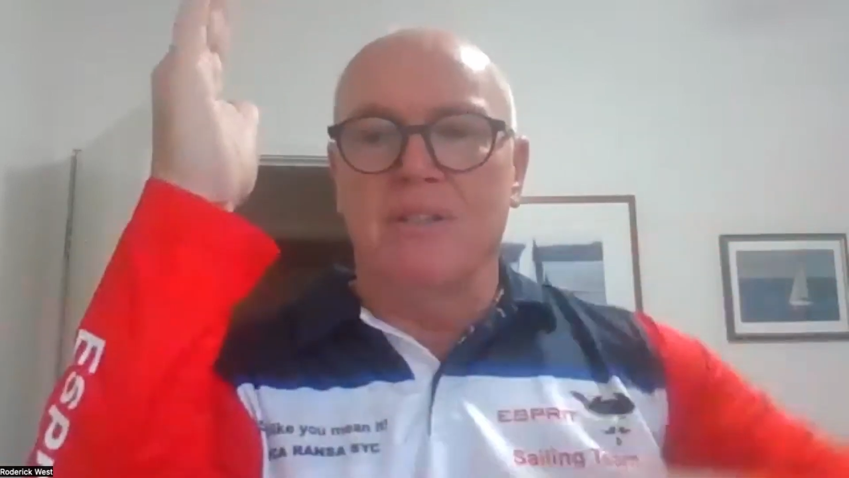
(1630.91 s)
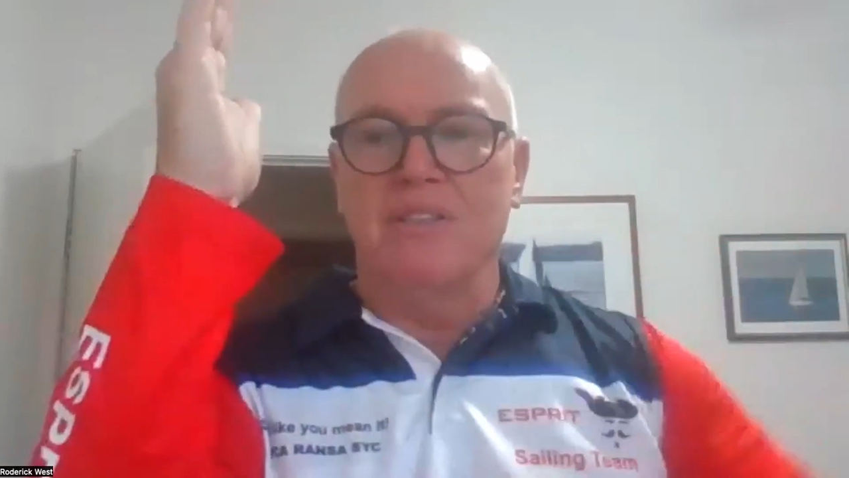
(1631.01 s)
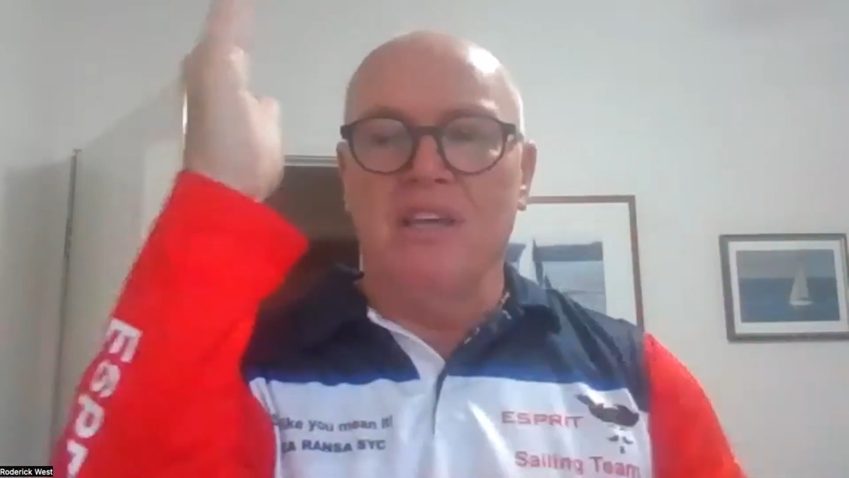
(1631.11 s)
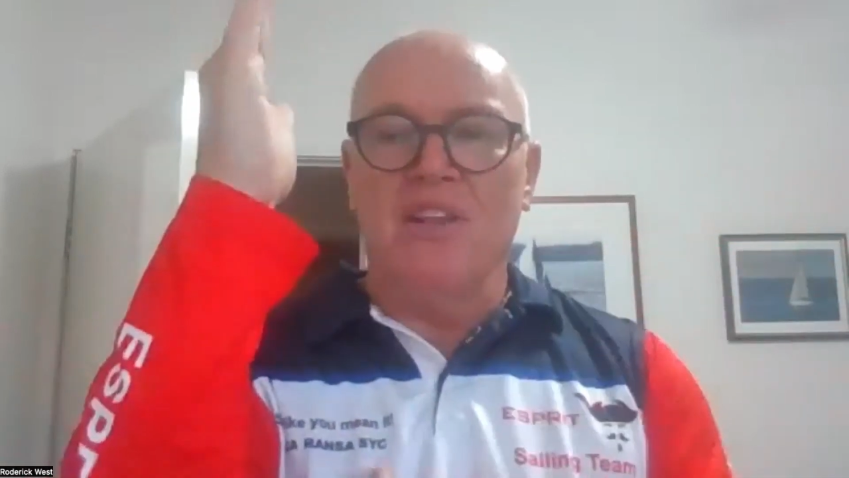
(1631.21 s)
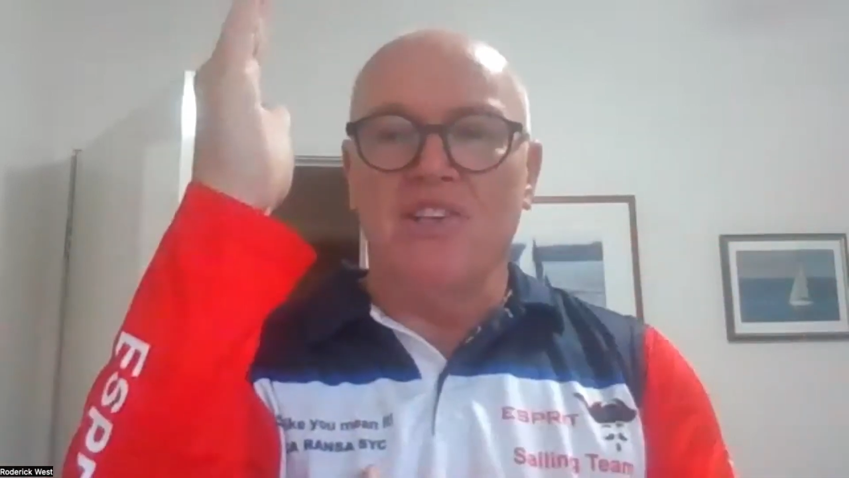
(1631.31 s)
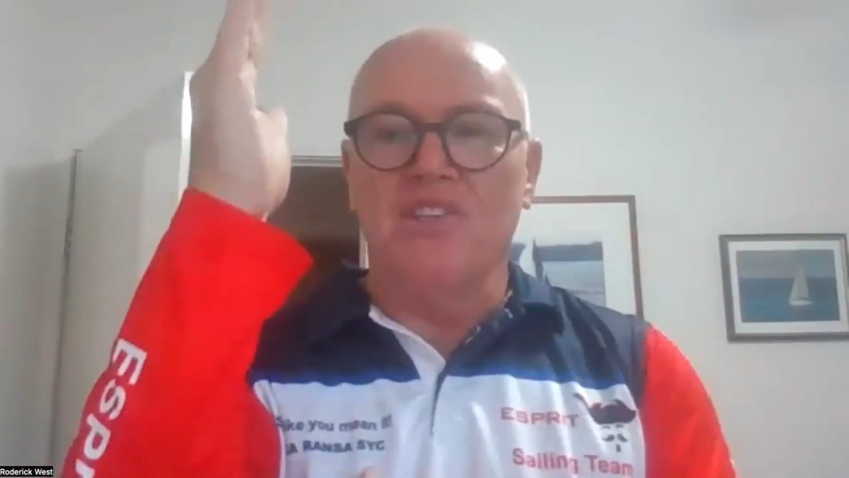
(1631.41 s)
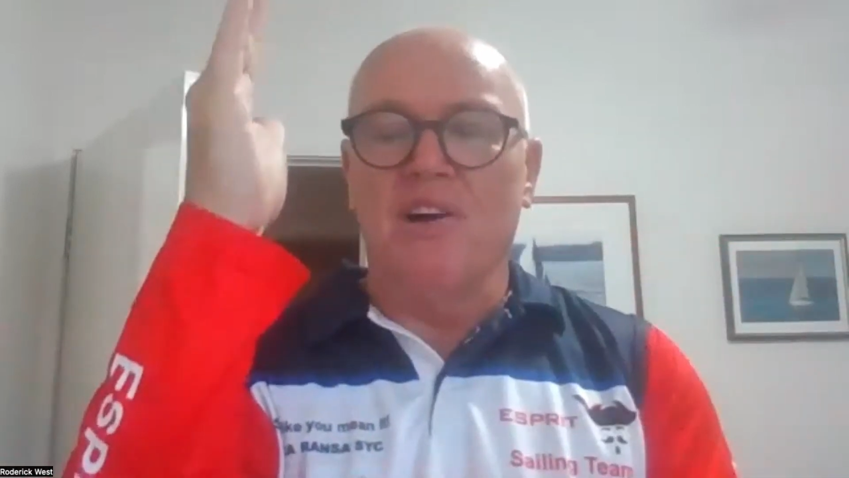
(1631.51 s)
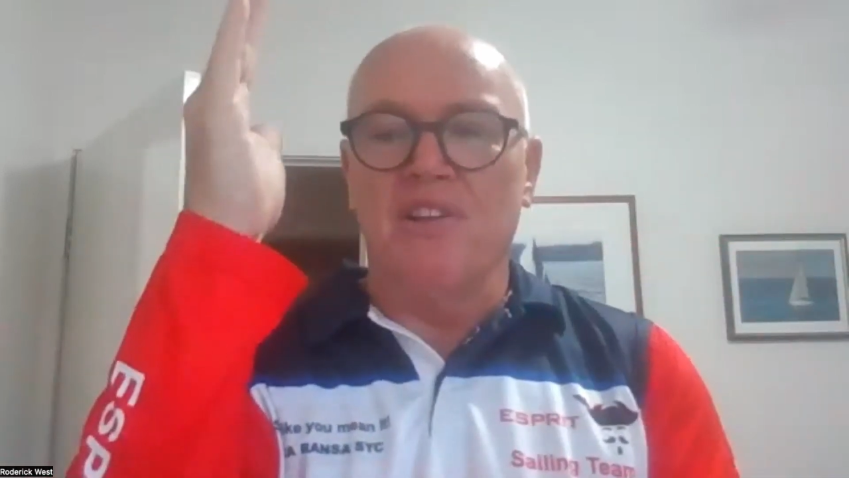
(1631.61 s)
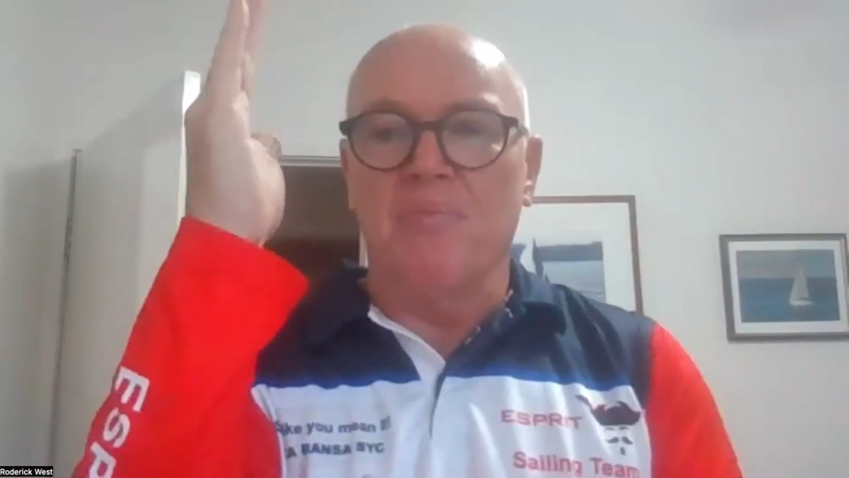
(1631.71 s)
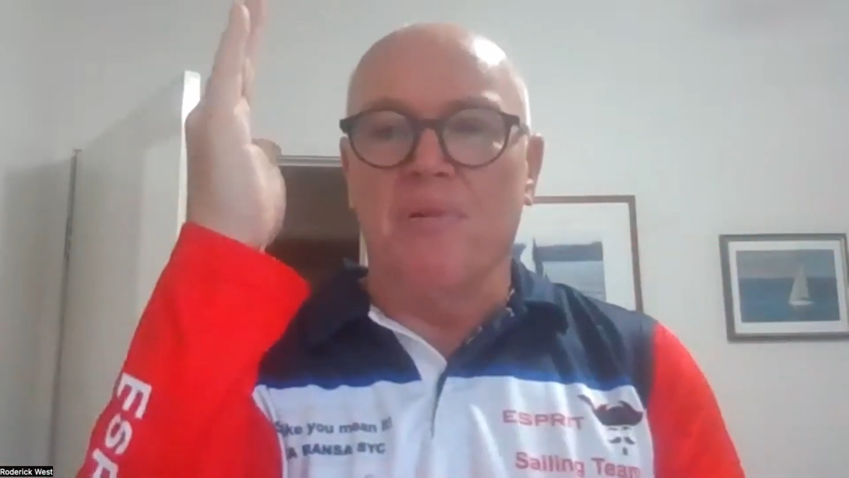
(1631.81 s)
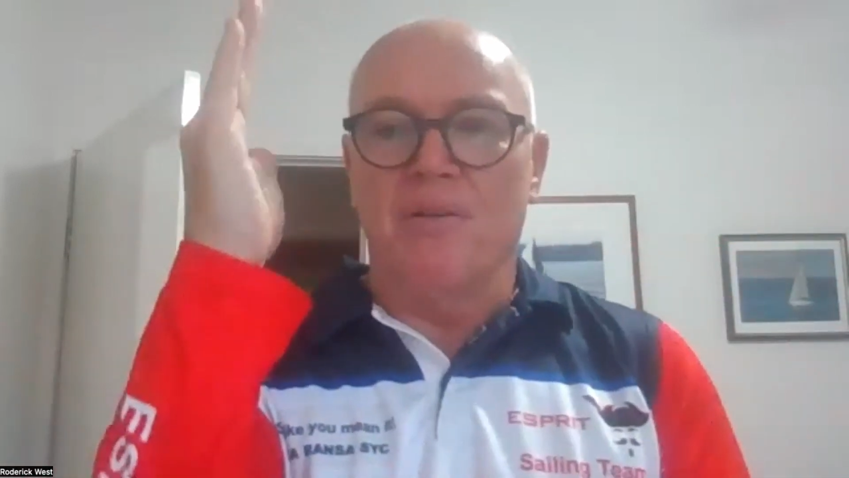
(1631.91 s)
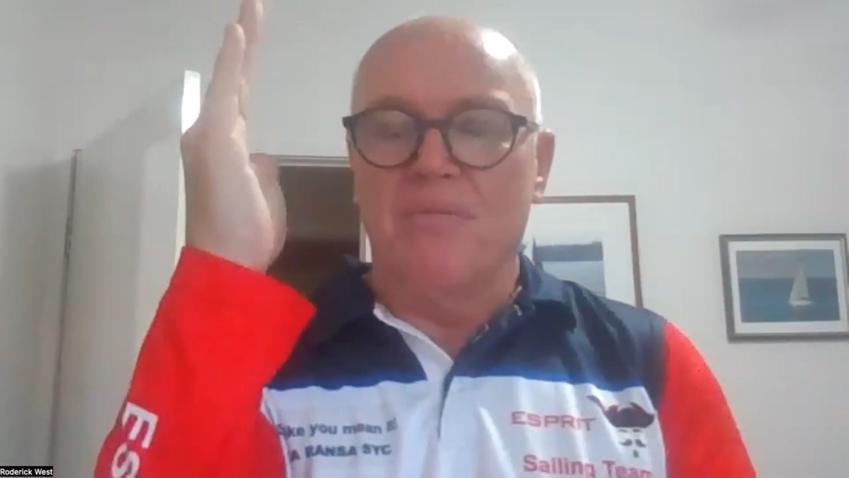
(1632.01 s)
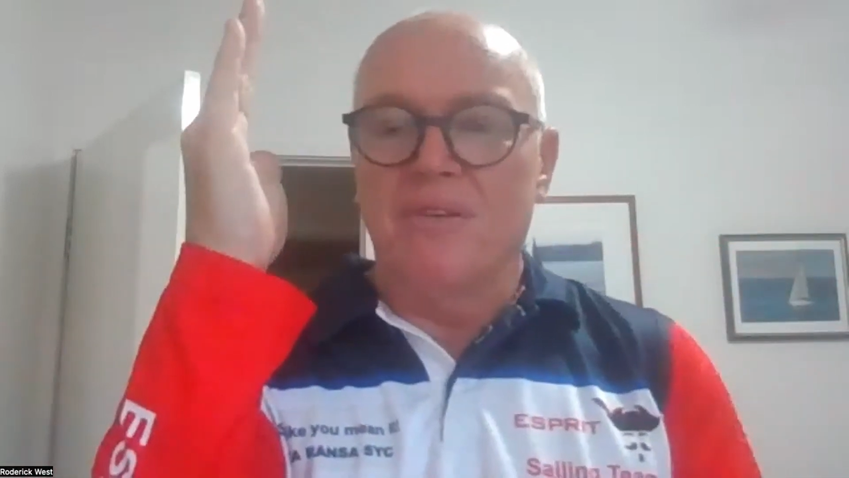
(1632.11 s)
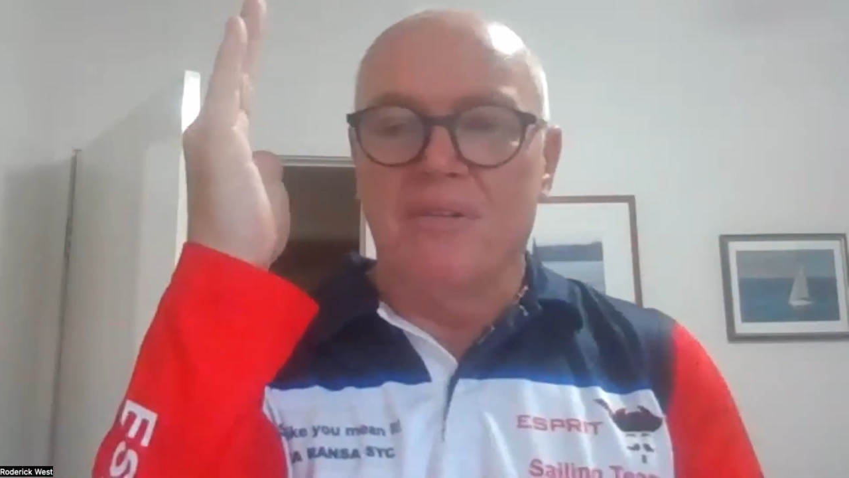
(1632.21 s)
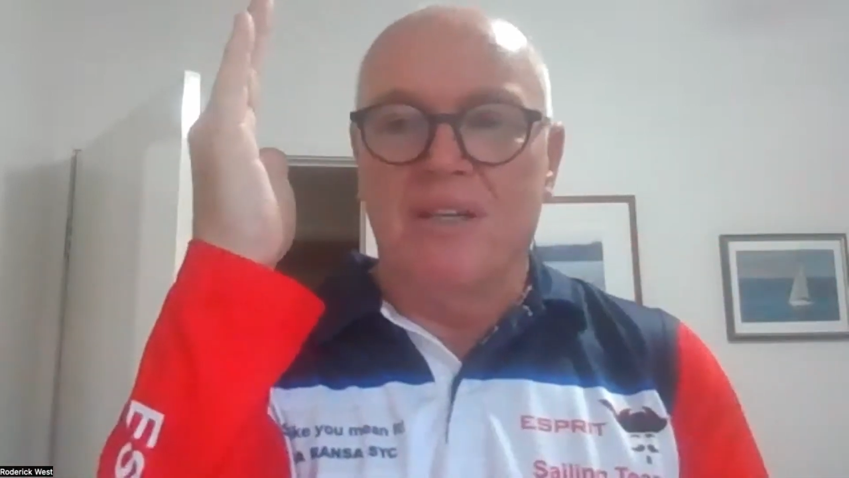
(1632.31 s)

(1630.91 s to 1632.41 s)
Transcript: to the other side of the boat